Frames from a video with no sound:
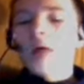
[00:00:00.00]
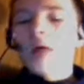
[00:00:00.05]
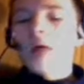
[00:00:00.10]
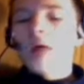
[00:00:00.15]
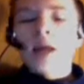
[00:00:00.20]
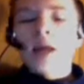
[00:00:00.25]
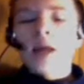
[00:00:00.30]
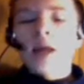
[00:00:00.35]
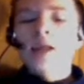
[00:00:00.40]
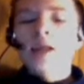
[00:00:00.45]

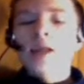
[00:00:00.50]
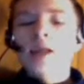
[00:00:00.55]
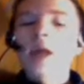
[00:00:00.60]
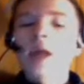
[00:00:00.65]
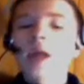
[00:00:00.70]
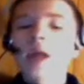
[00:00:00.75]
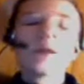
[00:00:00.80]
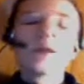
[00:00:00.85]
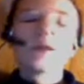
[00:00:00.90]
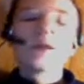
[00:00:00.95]
10,
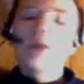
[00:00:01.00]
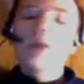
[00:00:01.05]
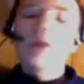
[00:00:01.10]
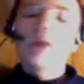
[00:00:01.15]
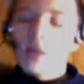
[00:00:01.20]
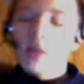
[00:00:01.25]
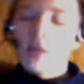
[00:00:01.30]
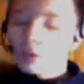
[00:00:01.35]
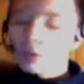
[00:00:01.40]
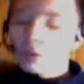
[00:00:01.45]
it
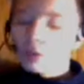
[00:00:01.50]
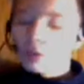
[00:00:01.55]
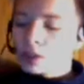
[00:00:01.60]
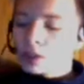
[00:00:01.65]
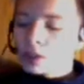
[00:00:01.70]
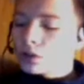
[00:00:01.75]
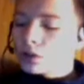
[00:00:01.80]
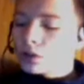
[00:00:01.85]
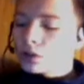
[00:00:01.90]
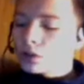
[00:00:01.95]
would only
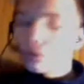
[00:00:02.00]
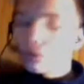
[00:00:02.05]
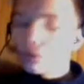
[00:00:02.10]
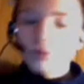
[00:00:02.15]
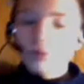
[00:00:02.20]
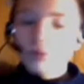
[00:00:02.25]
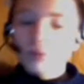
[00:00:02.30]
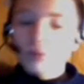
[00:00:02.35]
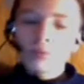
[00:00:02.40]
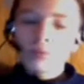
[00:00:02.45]
do
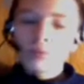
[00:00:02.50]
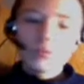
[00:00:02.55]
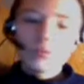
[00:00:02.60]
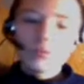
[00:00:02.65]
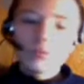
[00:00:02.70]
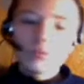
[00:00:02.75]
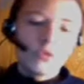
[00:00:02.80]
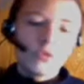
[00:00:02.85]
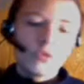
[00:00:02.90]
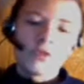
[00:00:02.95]

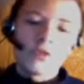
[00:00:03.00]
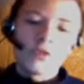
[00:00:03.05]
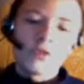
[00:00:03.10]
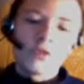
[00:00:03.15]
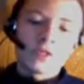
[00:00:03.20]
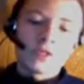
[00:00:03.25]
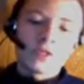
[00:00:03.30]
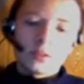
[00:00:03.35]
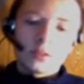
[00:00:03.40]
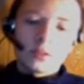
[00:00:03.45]
50.
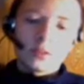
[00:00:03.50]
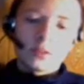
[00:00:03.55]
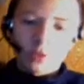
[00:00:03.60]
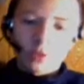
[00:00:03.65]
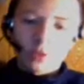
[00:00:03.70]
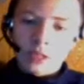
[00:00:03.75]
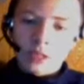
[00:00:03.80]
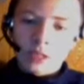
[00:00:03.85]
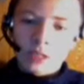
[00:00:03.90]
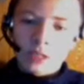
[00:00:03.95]
So it's
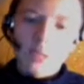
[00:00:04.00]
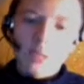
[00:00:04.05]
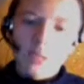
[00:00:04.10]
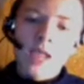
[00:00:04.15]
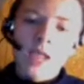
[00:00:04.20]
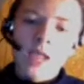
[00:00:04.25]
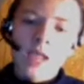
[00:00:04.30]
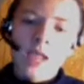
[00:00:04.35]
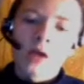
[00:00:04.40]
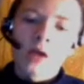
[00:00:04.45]
that
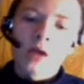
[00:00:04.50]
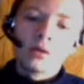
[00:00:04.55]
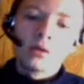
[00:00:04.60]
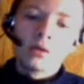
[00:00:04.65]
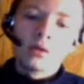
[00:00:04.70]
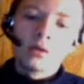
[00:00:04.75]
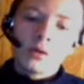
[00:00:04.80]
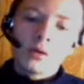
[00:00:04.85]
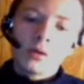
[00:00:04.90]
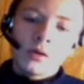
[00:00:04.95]
scale,
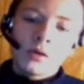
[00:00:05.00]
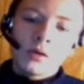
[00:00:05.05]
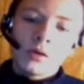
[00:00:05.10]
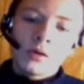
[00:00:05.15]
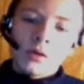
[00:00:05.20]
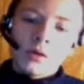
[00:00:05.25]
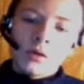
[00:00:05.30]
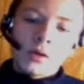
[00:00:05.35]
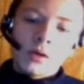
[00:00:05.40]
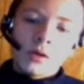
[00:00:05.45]

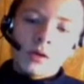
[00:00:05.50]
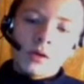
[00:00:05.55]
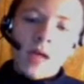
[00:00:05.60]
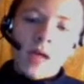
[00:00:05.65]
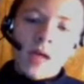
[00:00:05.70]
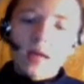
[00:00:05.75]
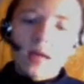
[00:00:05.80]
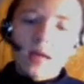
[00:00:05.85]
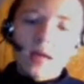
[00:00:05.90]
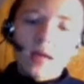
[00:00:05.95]

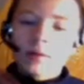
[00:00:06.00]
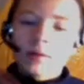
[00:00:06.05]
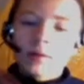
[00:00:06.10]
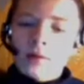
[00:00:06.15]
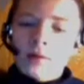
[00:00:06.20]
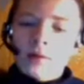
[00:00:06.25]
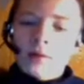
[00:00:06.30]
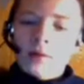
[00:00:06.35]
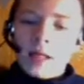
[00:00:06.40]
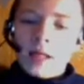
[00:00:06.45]
and
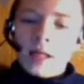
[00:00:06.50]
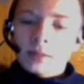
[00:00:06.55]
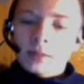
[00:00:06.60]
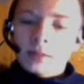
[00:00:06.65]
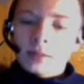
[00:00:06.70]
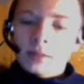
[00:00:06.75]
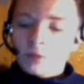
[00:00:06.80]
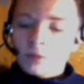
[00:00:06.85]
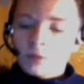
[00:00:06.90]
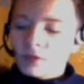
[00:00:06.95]
at
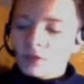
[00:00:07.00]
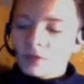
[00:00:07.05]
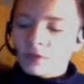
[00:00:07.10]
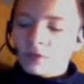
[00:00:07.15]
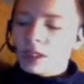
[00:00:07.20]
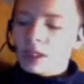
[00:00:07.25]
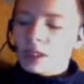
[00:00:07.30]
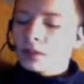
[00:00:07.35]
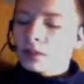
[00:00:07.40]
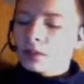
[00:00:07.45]

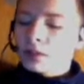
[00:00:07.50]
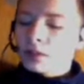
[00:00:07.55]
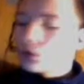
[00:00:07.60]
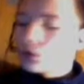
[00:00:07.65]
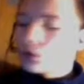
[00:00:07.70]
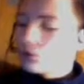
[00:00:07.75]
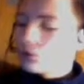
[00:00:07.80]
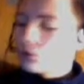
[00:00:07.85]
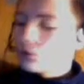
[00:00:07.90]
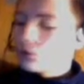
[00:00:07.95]
15
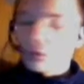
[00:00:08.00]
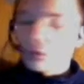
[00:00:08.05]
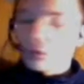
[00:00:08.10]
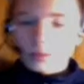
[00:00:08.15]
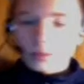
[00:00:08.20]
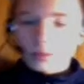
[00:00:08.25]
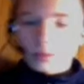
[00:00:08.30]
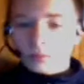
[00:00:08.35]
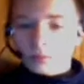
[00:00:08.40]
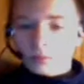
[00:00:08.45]
to,
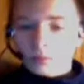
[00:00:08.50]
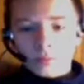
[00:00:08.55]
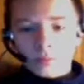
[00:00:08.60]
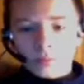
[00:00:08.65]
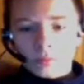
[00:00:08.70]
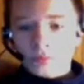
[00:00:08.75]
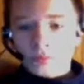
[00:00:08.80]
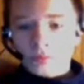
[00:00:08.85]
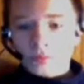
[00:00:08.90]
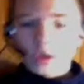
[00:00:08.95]

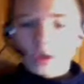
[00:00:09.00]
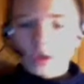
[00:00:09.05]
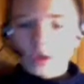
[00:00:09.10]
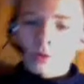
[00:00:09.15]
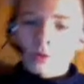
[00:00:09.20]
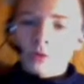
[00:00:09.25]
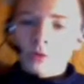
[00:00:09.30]
you know,